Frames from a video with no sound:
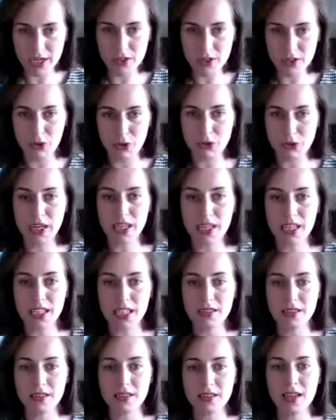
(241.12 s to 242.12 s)
your
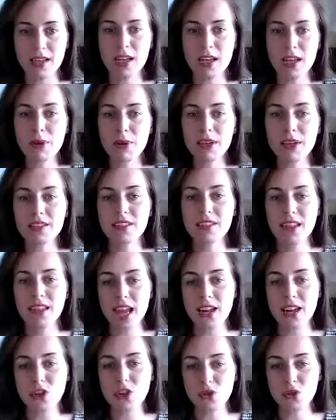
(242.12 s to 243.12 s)
feelings, because they're
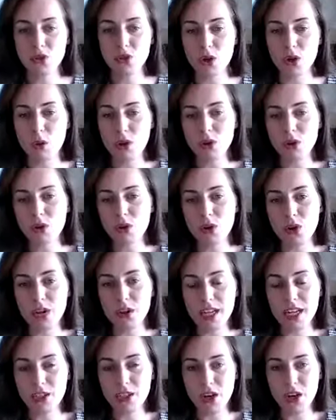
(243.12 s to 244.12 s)
there to show you what's going on
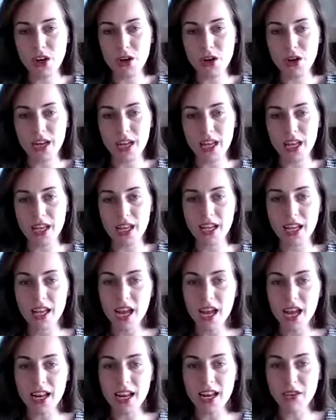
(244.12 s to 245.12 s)
internally.
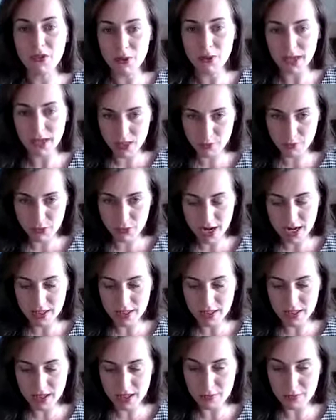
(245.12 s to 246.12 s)
And if you
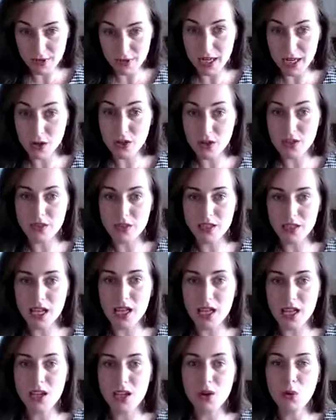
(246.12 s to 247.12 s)
express them, then you can
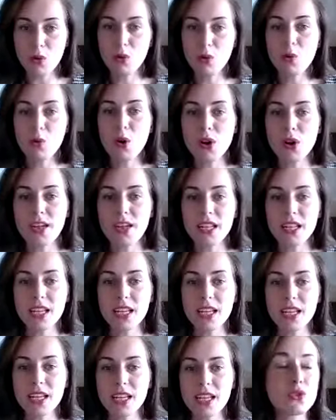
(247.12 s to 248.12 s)
see what it
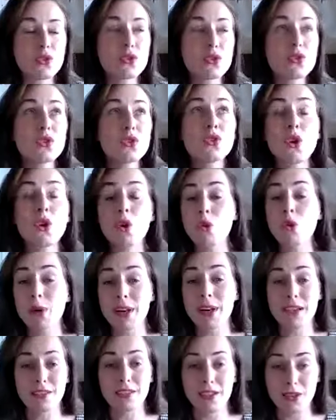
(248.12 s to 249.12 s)
is, because nobody
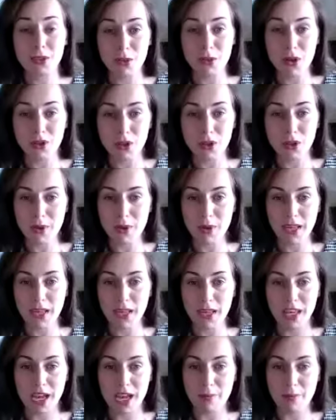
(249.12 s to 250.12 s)
else in the world can make you
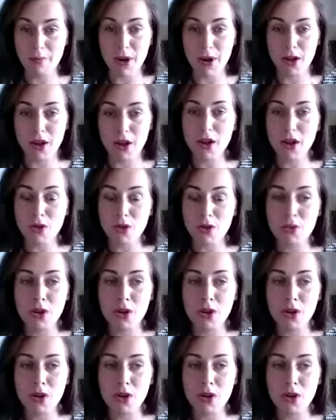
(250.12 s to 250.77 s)
happy by you.